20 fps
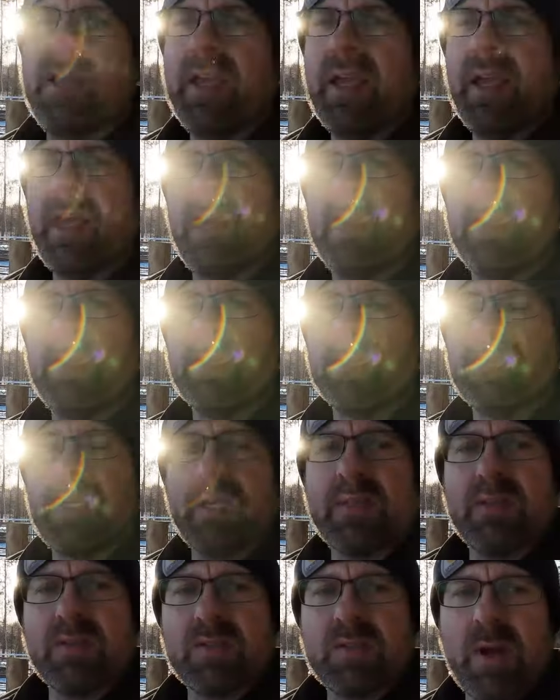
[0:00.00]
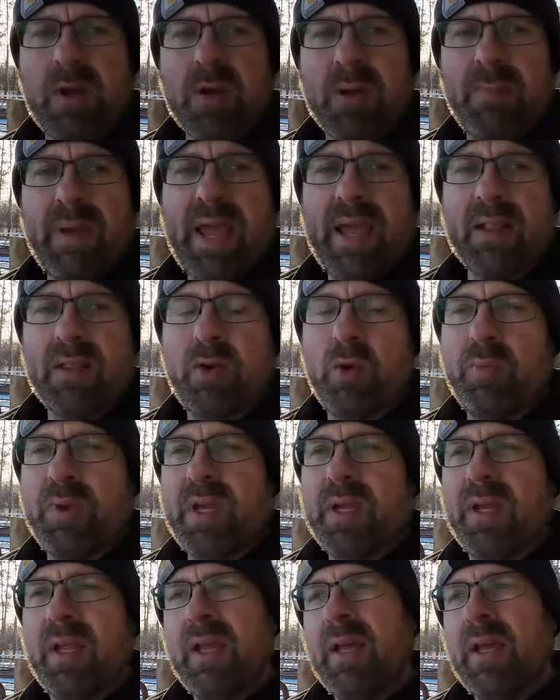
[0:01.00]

and it looks like they're starting to bag a little bit.